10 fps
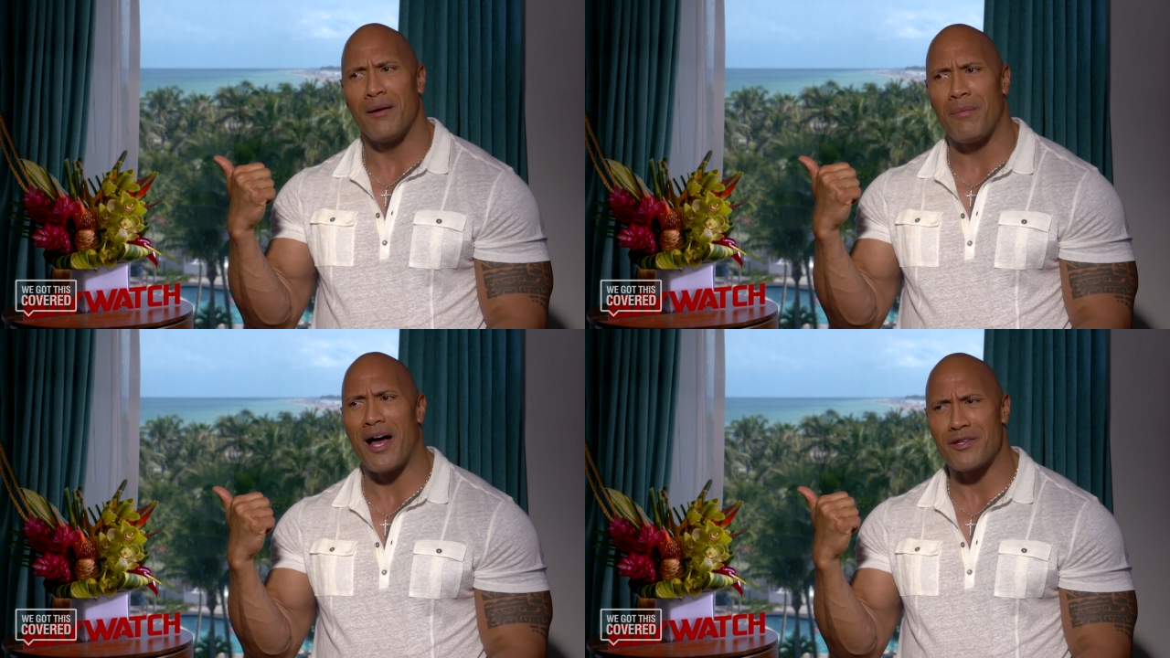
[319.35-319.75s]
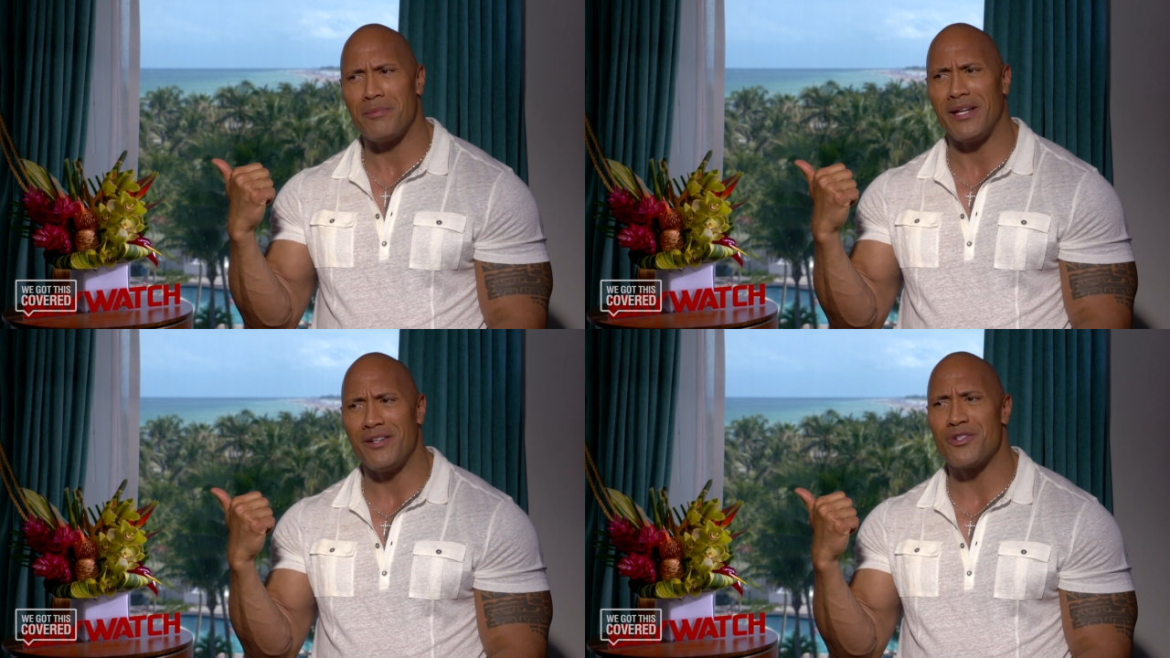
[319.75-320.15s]

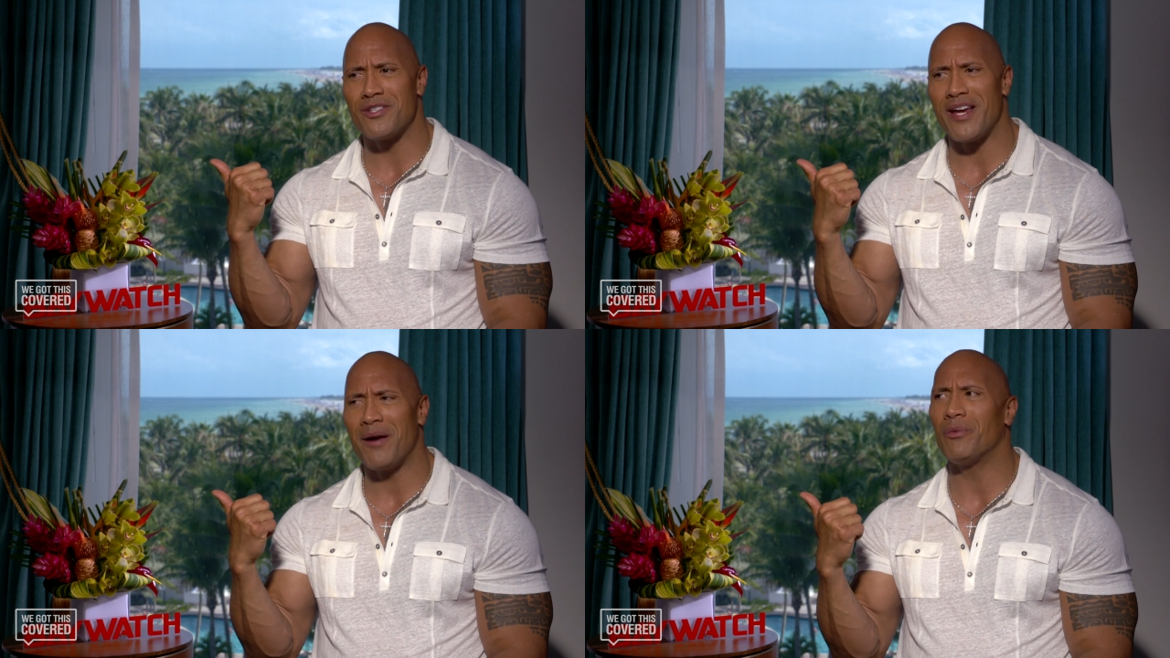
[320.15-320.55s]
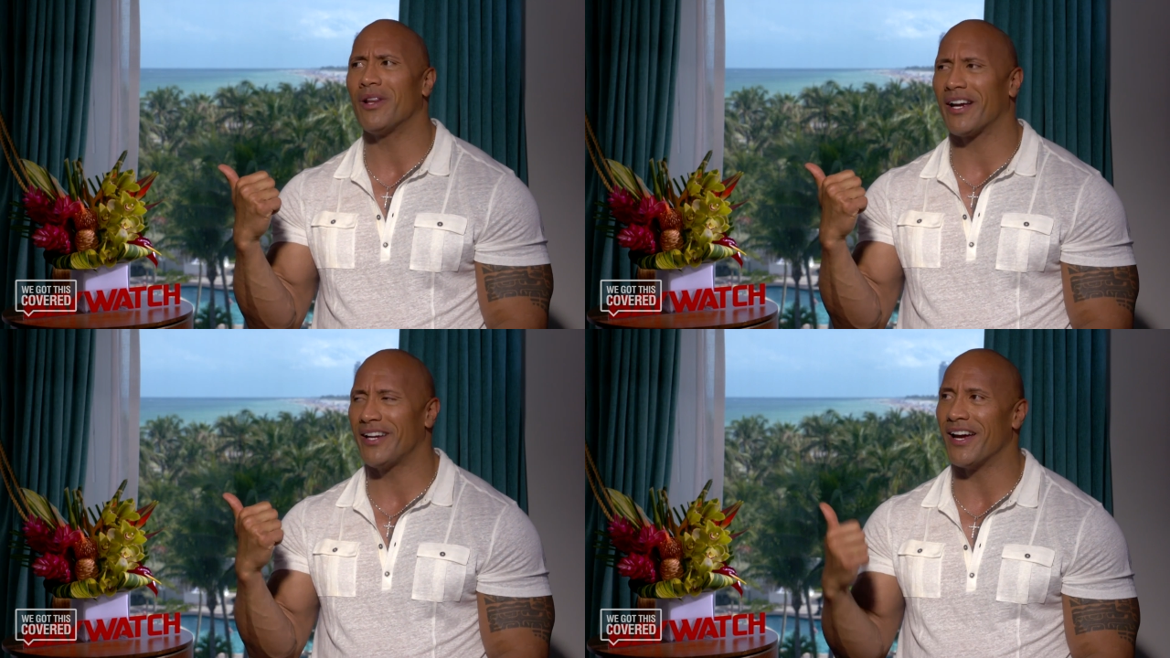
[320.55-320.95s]
possibly Shazam?
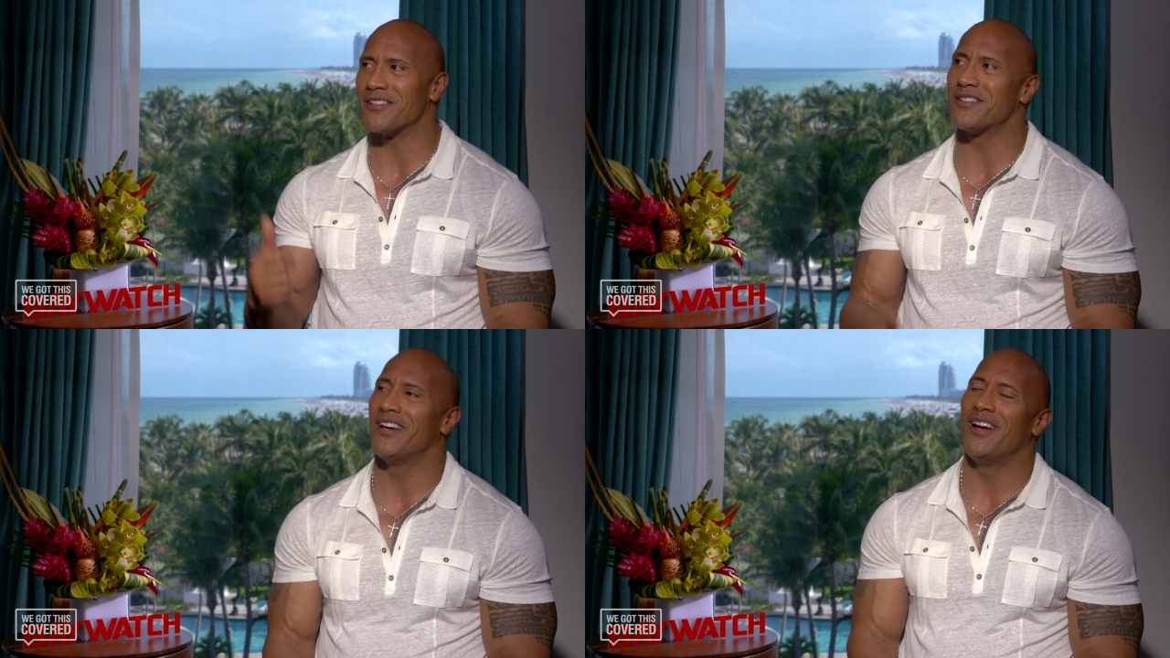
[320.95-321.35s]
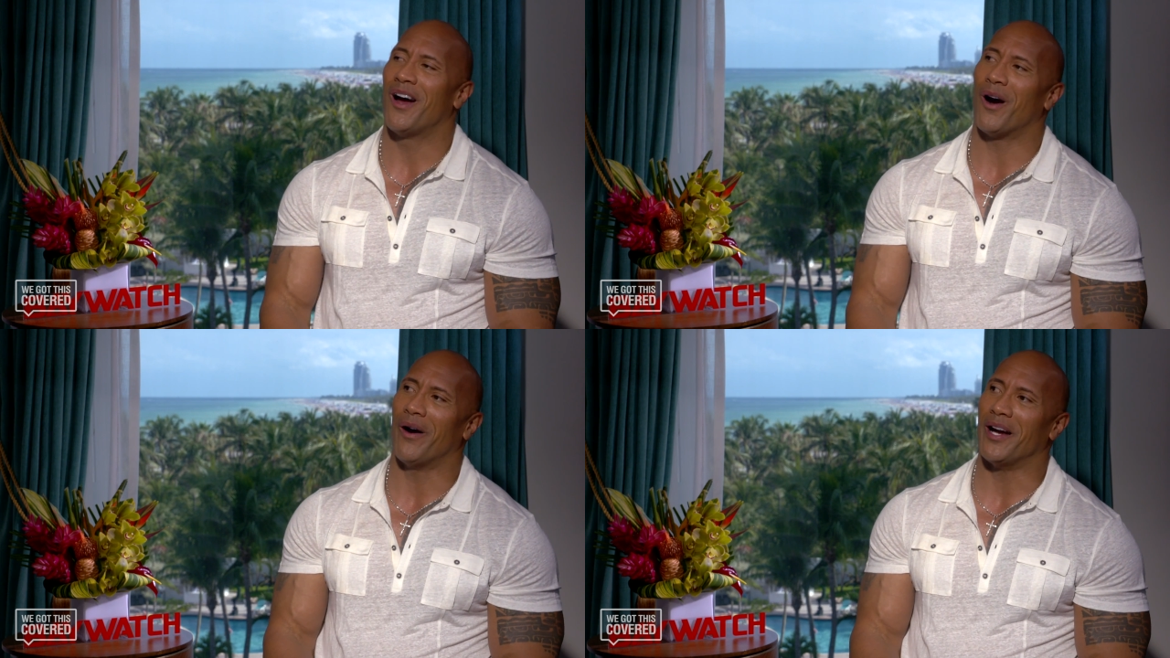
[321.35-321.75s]
I'm like, yes.
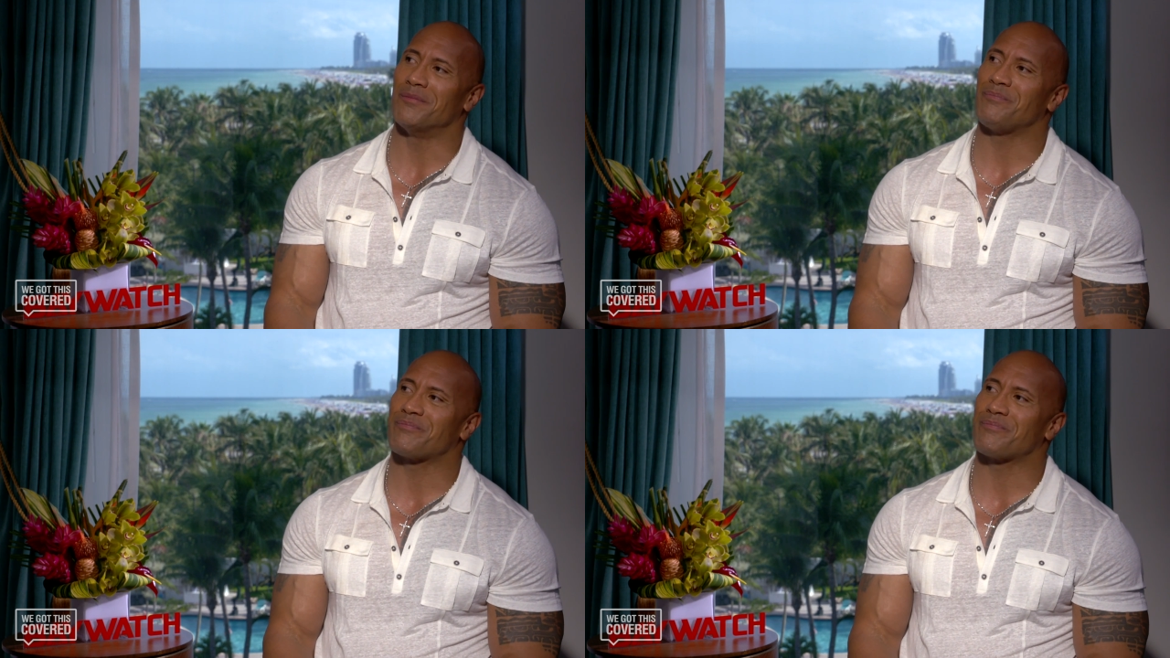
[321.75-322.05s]
All right.